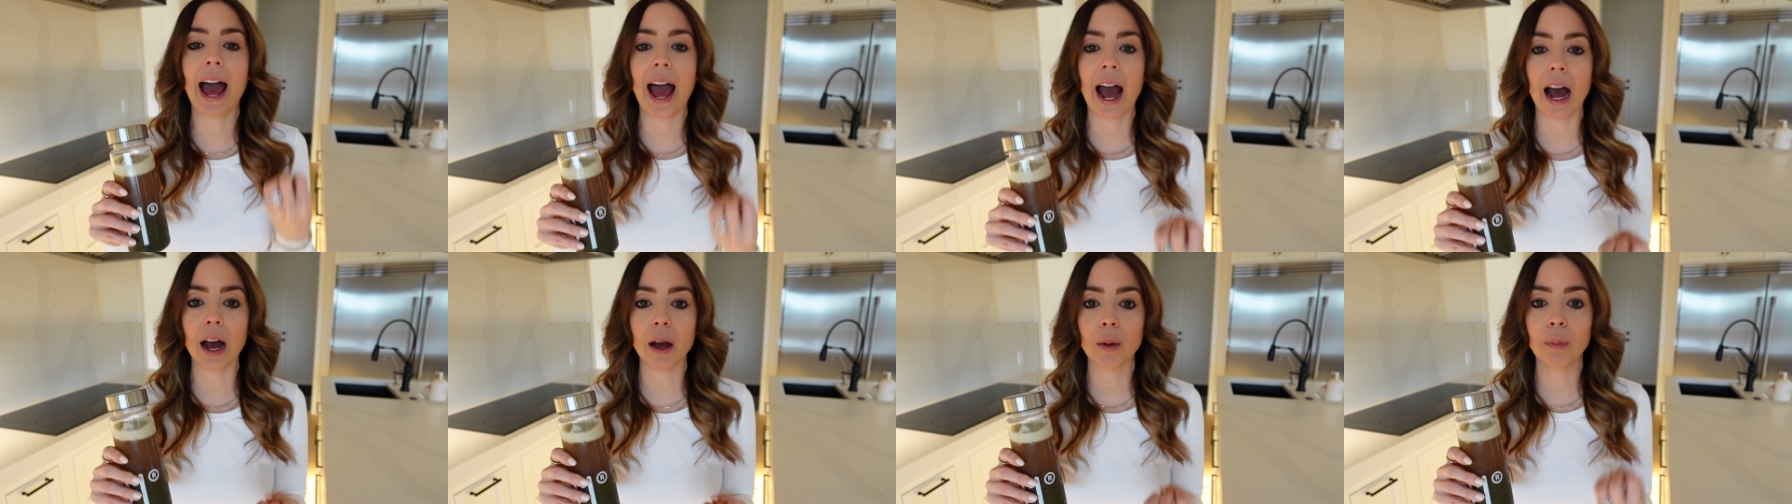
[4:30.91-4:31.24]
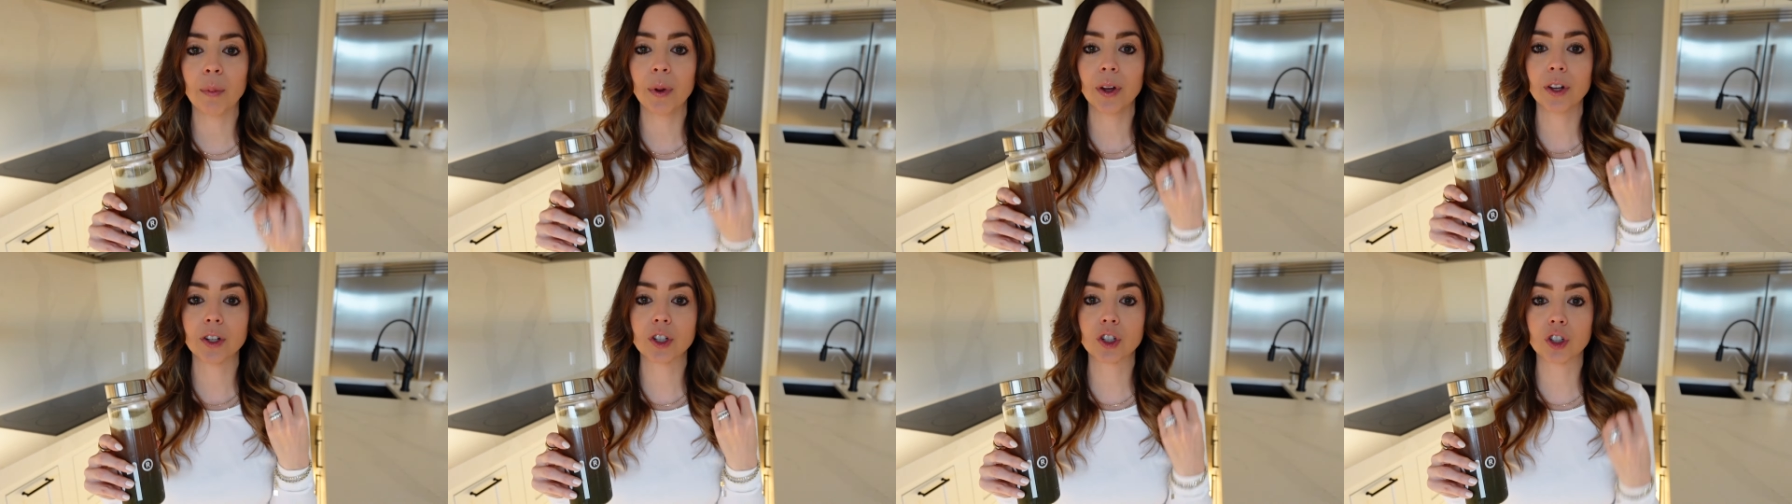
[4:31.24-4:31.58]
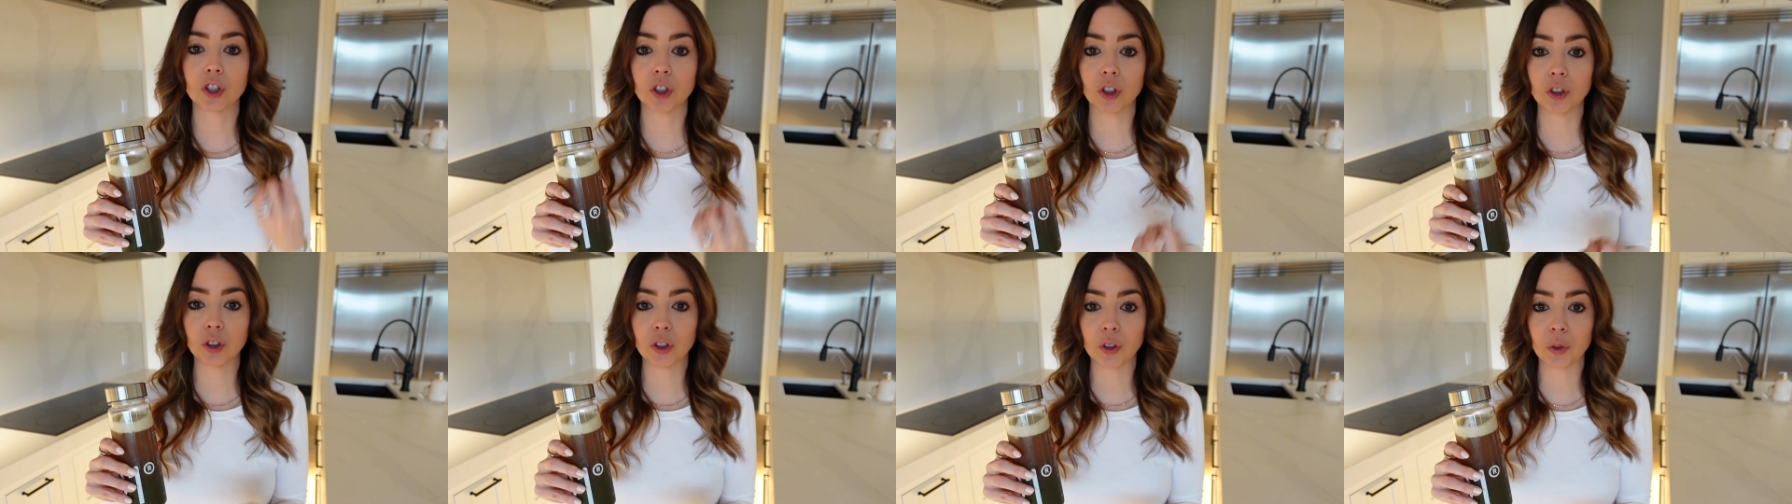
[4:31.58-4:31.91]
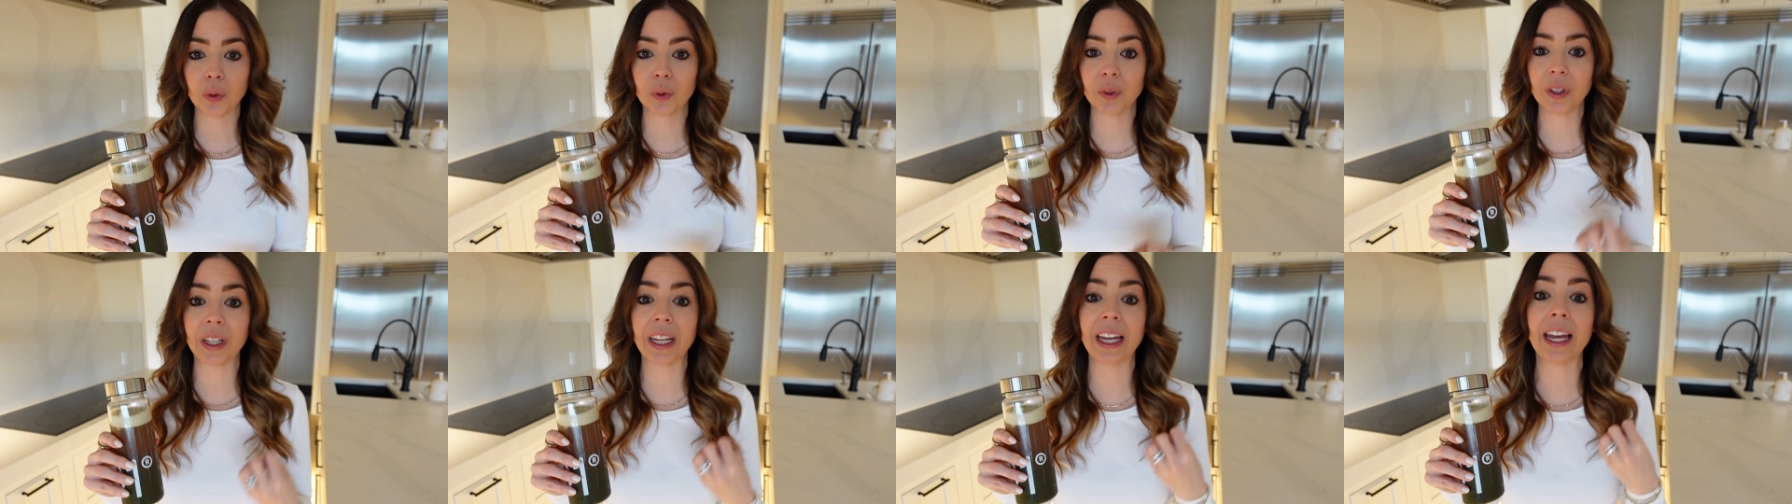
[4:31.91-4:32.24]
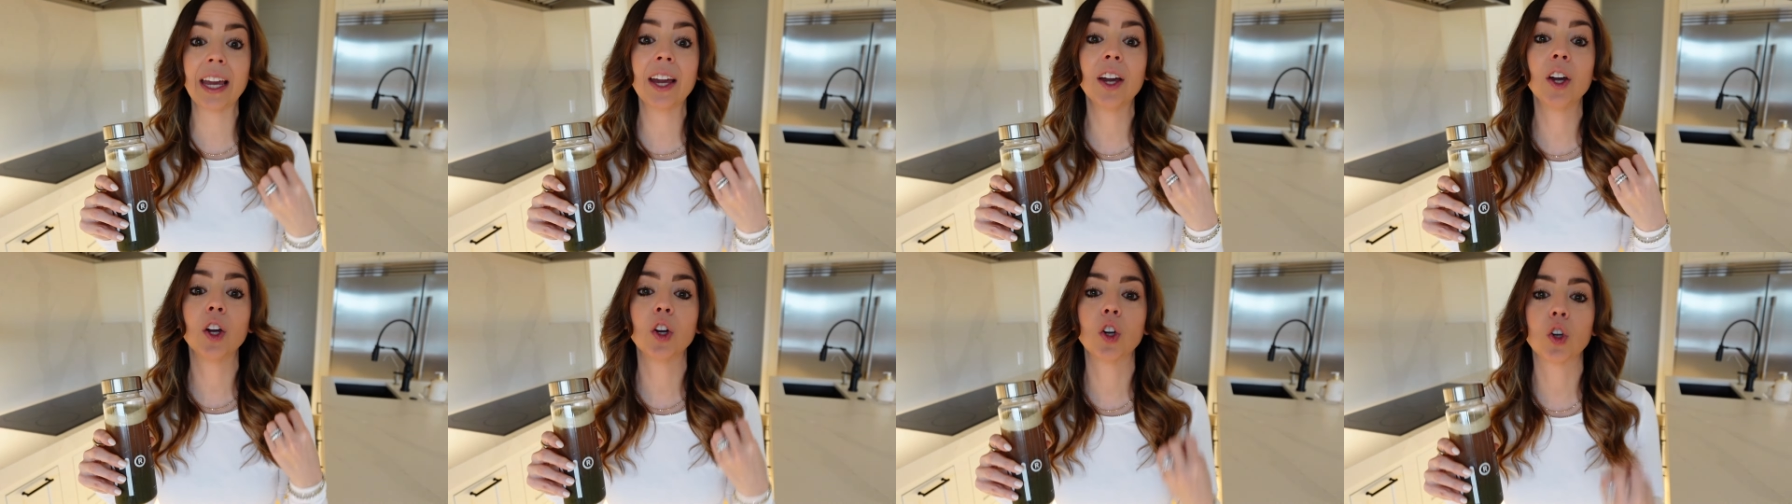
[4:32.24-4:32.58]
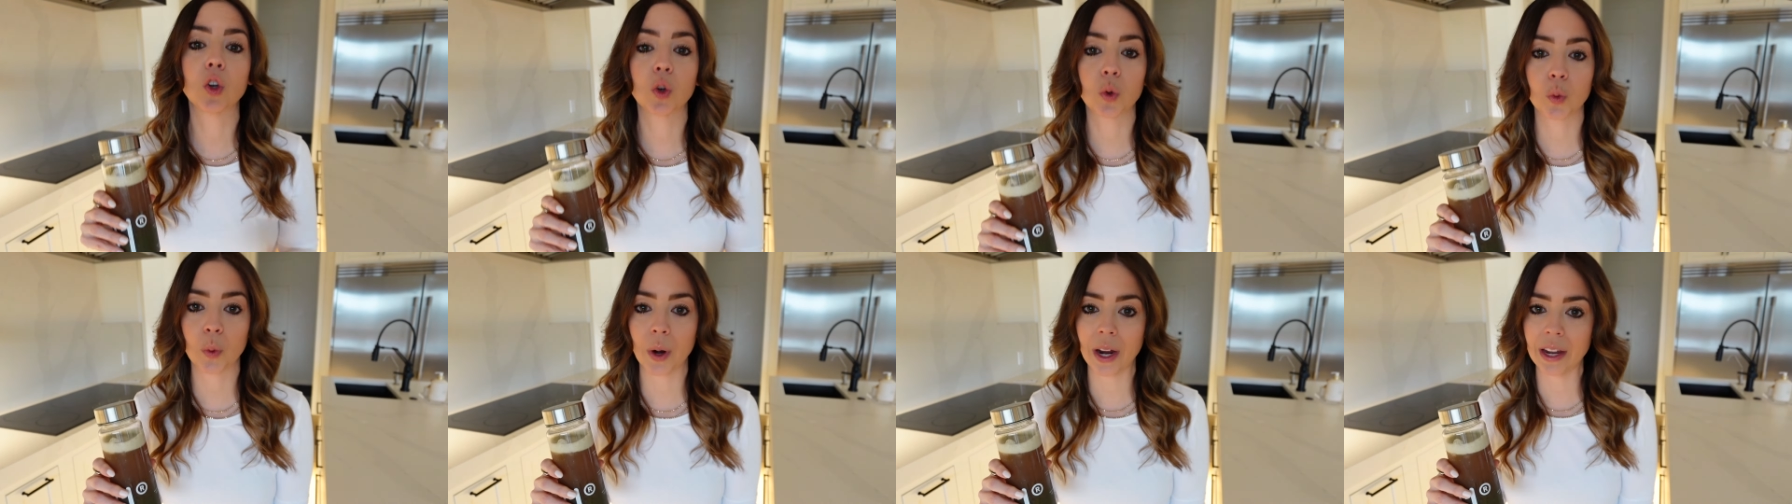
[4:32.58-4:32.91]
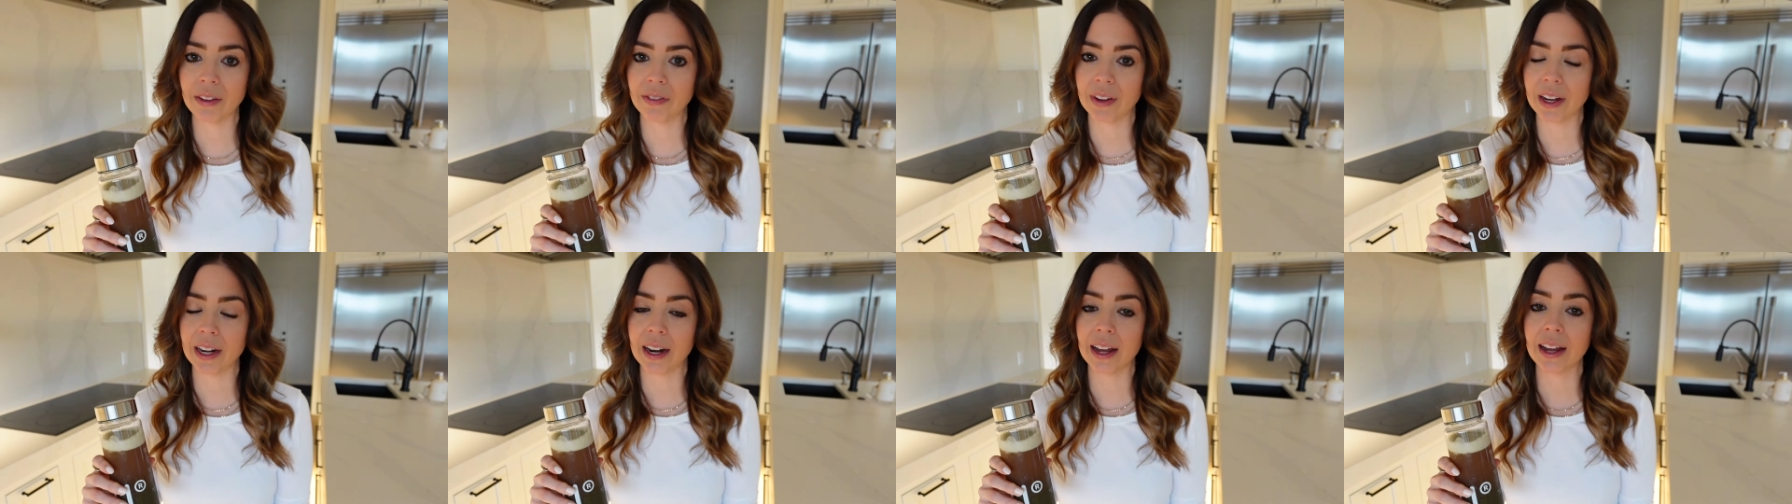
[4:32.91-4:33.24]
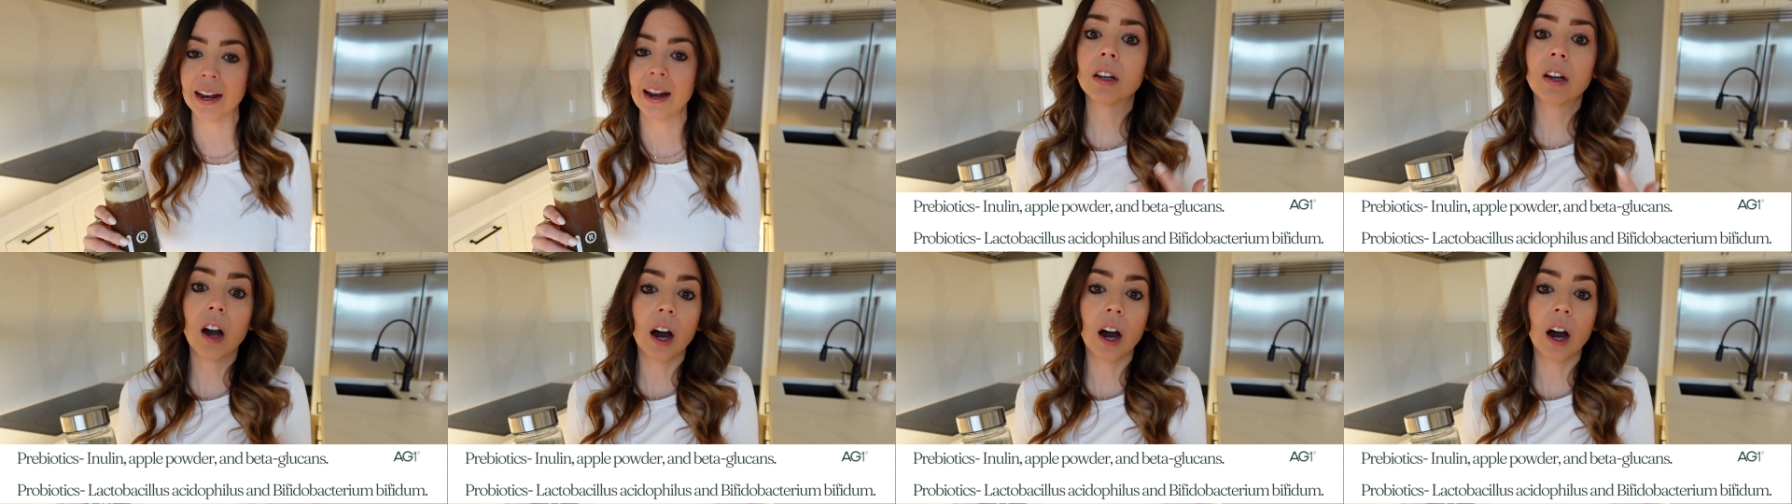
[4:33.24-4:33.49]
absolutely craving it.